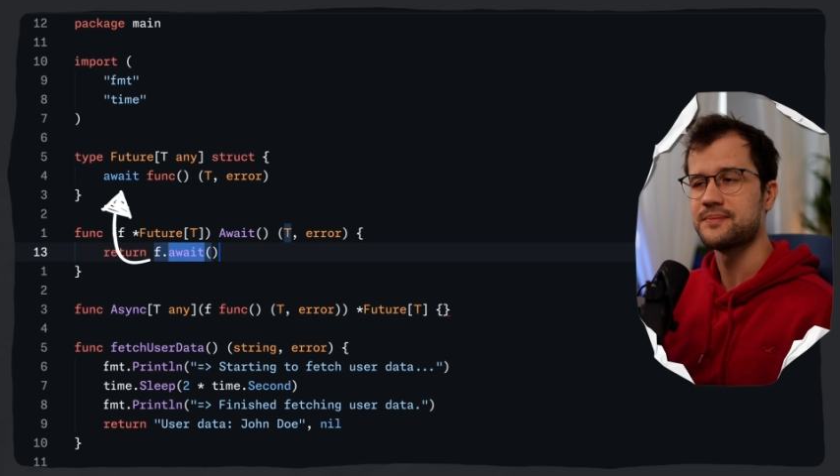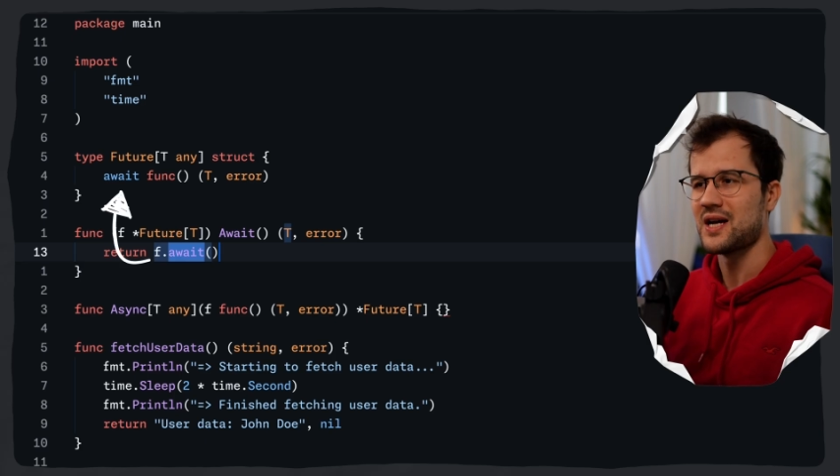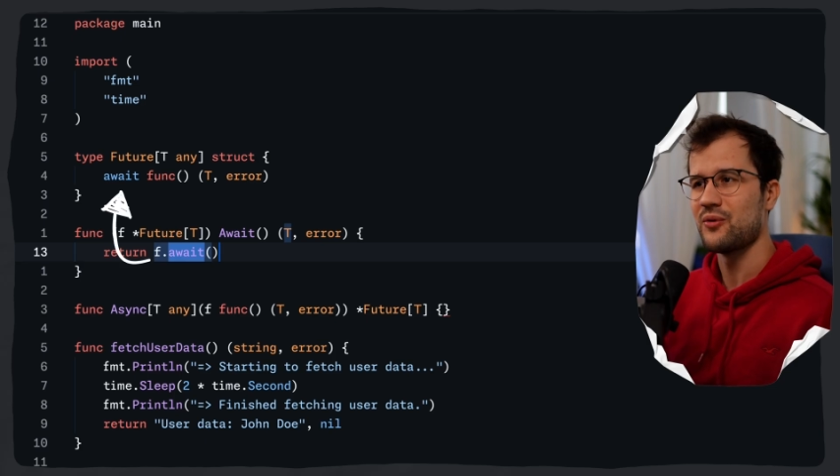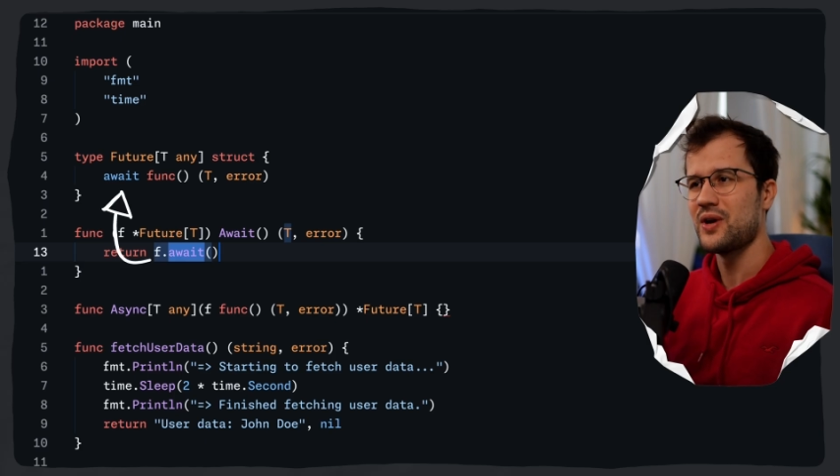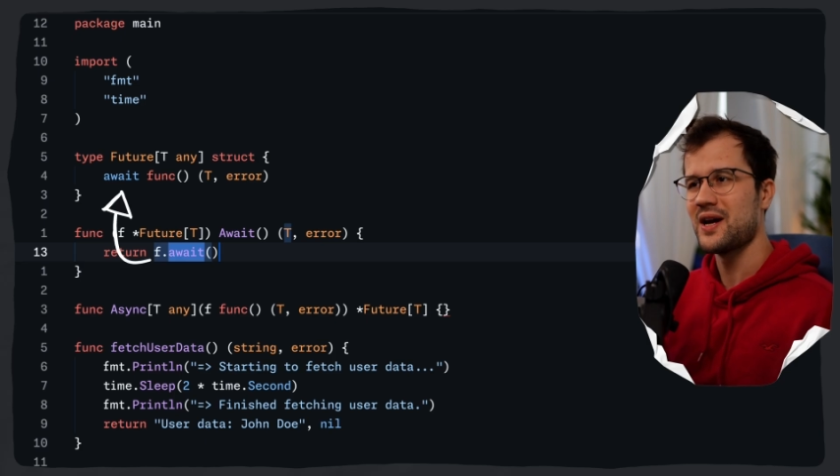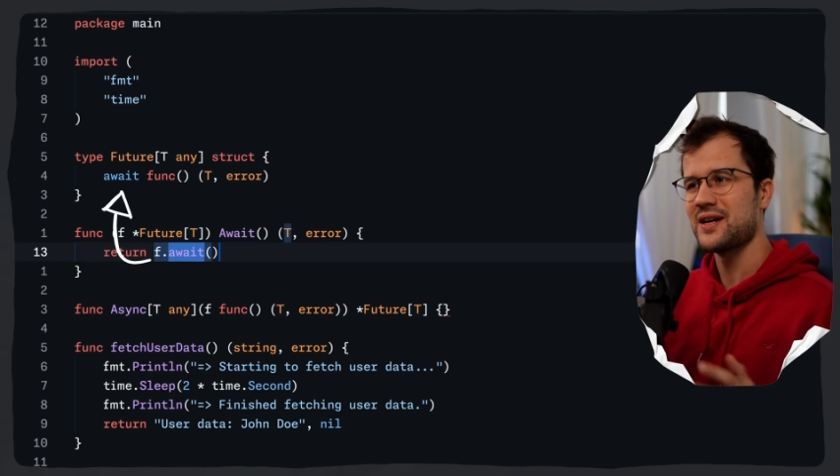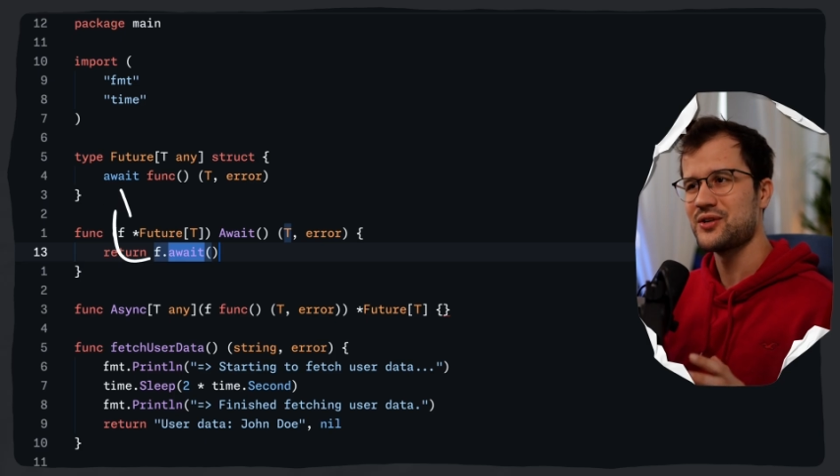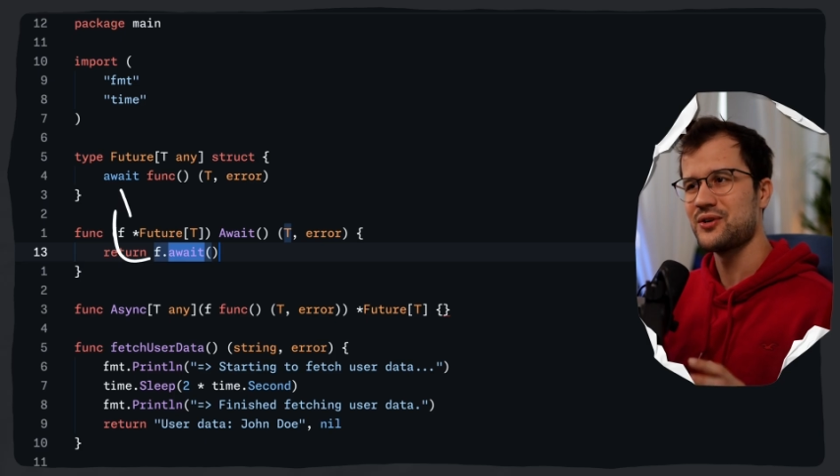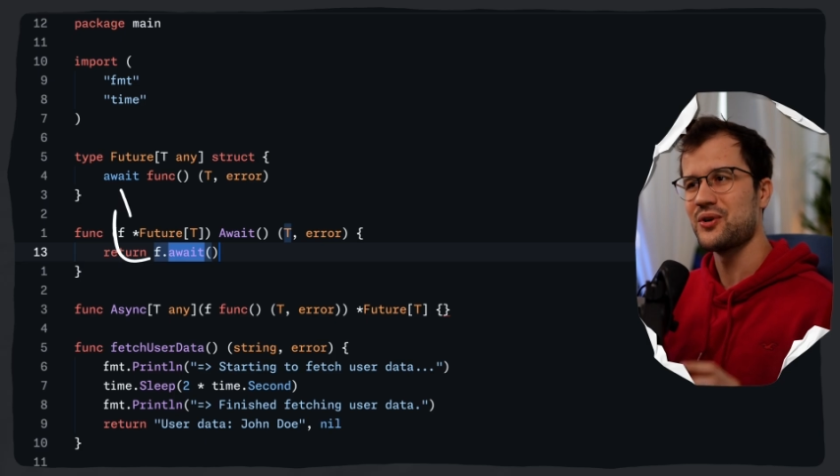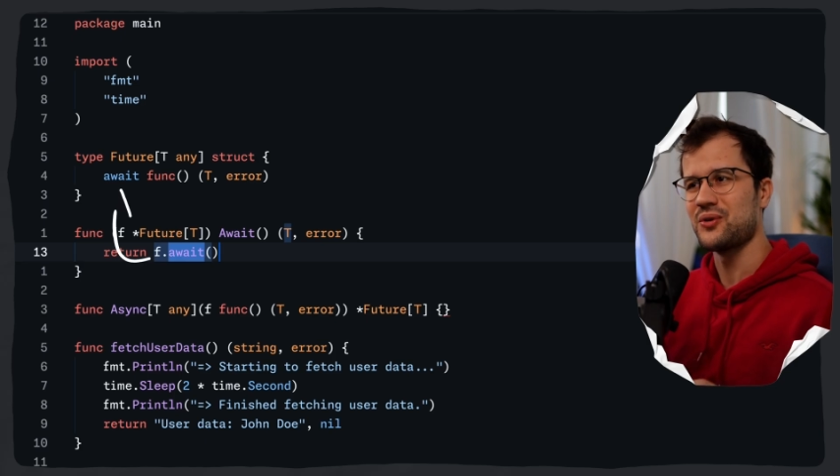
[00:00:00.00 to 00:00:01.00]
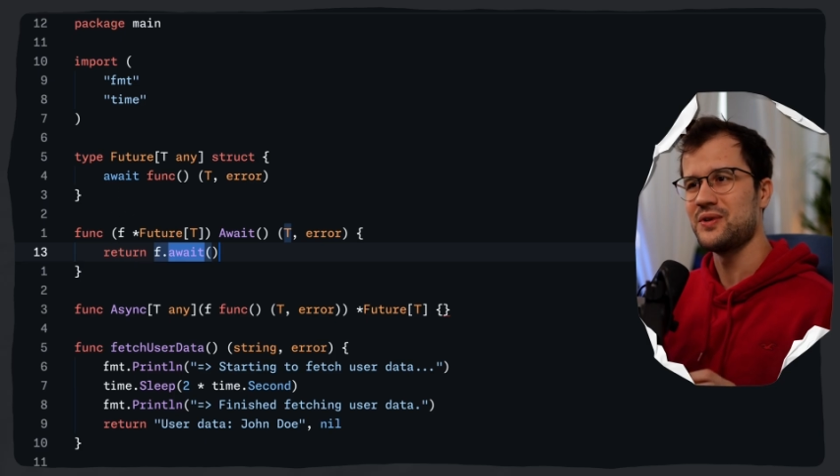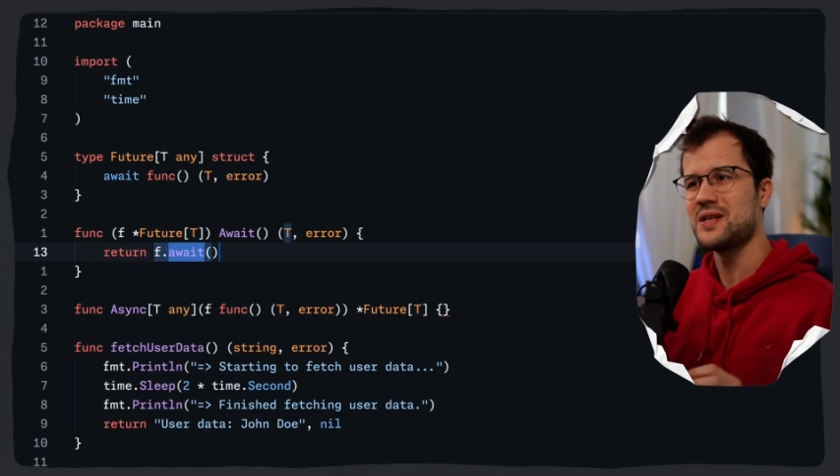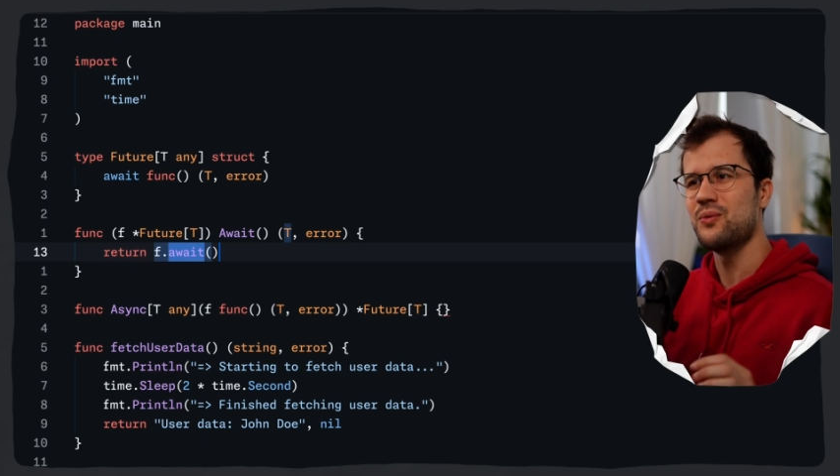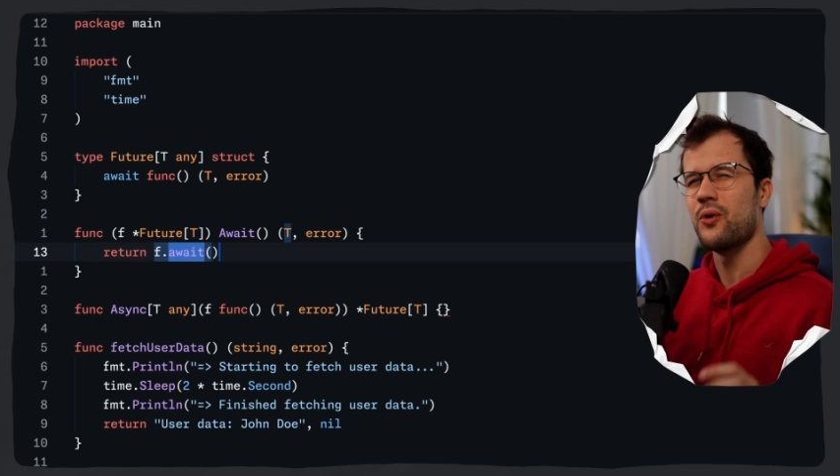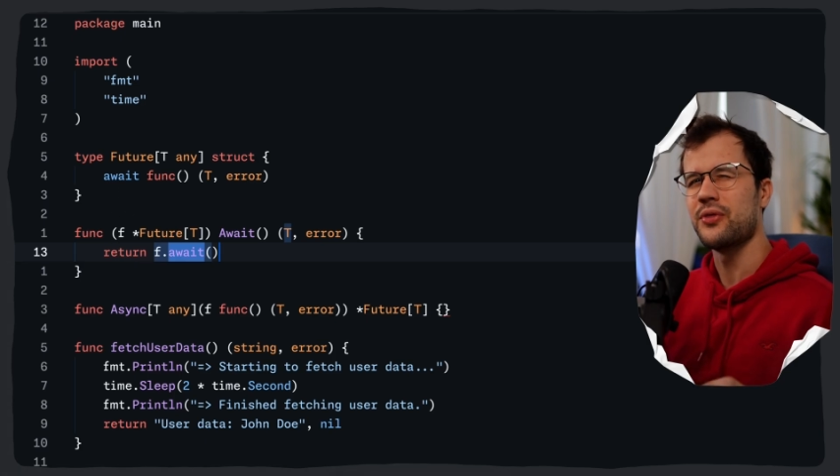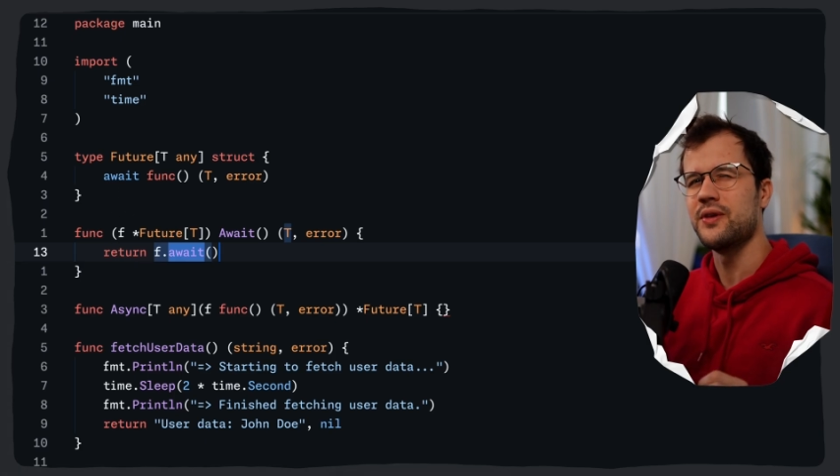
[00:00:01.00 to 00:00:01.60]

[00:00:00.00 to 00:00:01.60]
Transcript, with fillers: And we are actually going to see what